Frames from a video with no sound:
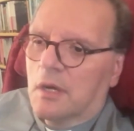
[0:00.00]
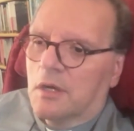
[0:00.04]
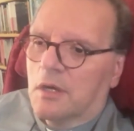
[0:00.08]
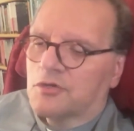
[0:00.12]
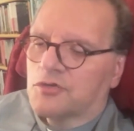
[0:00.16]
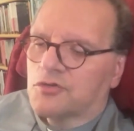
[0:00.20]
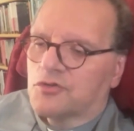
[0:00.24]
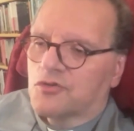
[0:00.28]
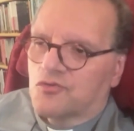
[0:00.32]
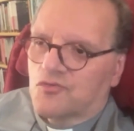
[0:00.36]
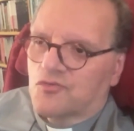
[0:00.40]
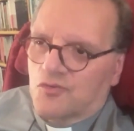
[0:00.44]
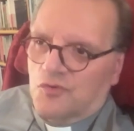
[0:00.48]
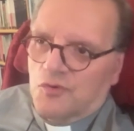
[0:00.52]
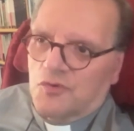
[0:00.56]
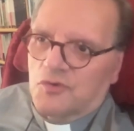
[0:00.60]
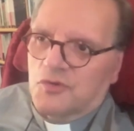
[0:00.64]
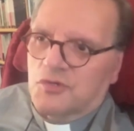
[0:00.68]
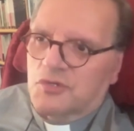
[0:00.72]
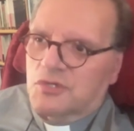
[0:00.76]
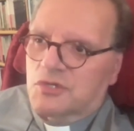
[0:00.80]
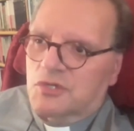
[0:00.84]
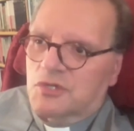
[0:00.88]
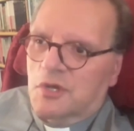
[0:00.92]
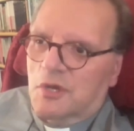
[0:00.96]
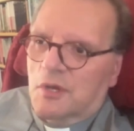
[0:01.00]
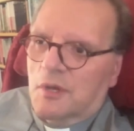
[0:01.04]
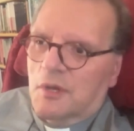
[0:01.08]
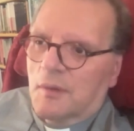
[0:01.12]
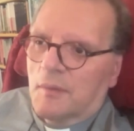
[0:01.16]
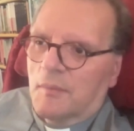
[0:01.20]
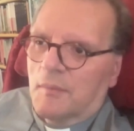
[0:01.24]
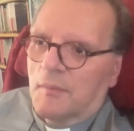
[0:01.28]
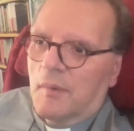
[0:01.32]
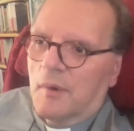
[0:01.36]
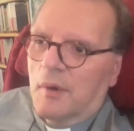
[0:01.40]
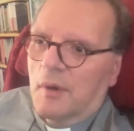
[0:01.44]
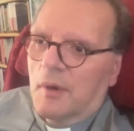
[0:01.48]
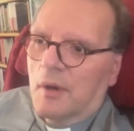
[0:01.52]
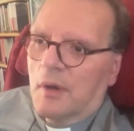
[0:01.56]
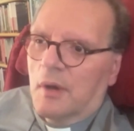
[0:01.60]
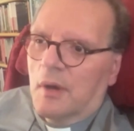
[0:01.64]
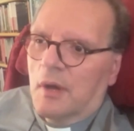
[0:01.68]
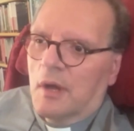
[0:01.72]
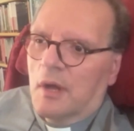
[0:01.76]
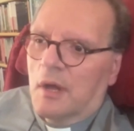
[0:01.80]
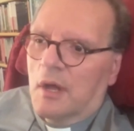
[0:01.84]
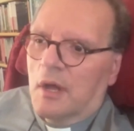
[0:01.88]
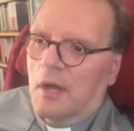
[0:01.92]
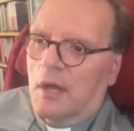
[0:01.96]
Jerusalem,
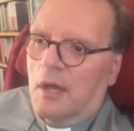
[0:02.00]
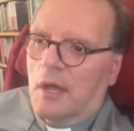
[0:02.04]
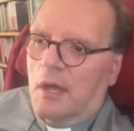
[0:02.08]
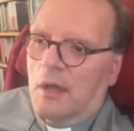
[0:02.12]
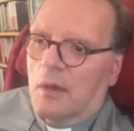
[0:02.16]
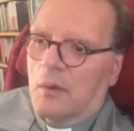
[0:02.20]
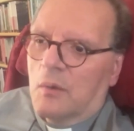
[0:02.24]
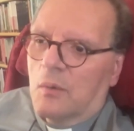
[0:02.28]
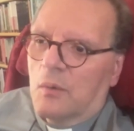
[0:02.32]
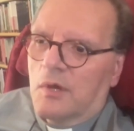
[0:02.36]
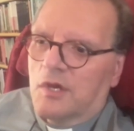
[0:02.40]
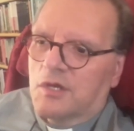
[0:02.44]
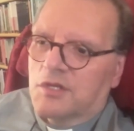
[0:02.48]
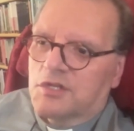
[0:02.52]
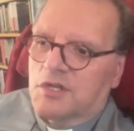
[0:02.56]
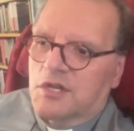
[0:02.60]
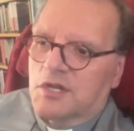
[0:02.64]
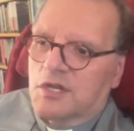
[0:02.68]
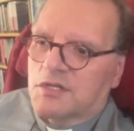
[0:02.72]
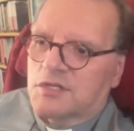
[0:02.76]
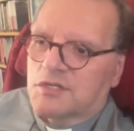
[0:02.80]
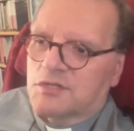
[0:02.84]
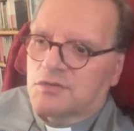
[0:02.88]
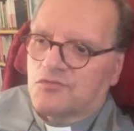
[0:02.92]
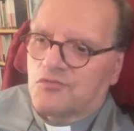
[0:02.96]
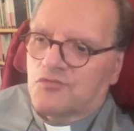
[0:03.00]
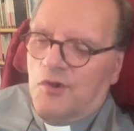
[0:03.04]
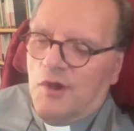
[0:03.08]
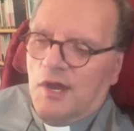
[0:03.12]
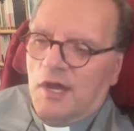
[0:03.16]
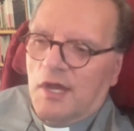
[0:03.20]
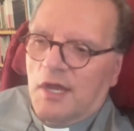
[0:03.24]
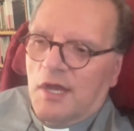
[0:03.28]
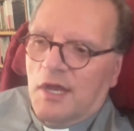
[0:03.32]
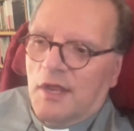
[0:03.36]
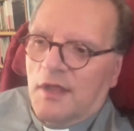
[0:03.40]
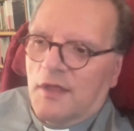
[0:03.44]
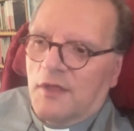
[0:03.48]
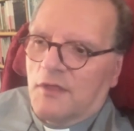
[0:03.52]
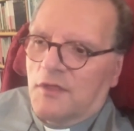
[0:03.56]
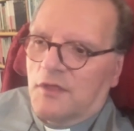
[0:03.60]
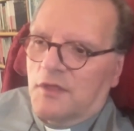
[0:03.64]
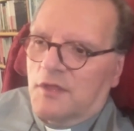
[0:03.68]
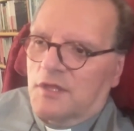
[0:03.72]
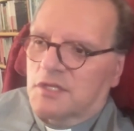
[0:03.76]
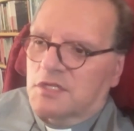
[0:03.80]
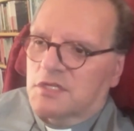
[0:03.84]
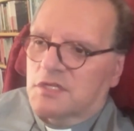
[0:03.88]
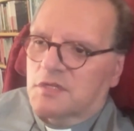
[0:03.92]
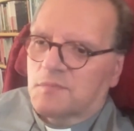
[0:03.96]
which is really
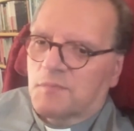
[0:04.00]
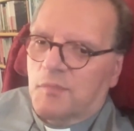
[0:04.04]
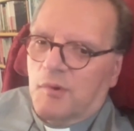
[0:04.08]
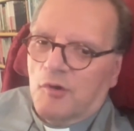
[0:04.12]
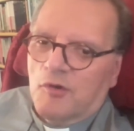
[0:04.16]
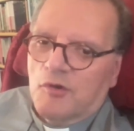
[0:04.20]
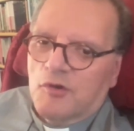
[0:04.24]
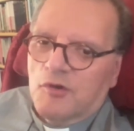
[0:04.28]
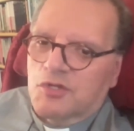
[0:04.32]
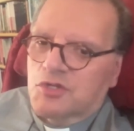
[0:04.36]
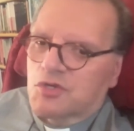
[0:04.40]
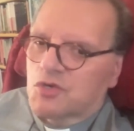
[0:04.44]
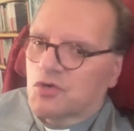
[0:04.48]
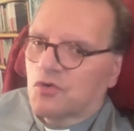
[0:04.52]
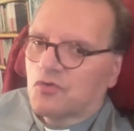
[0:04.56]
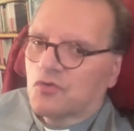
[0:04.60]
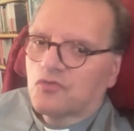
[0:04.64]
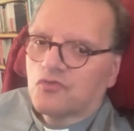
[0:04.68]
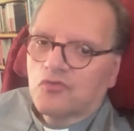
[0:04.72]
the spiritual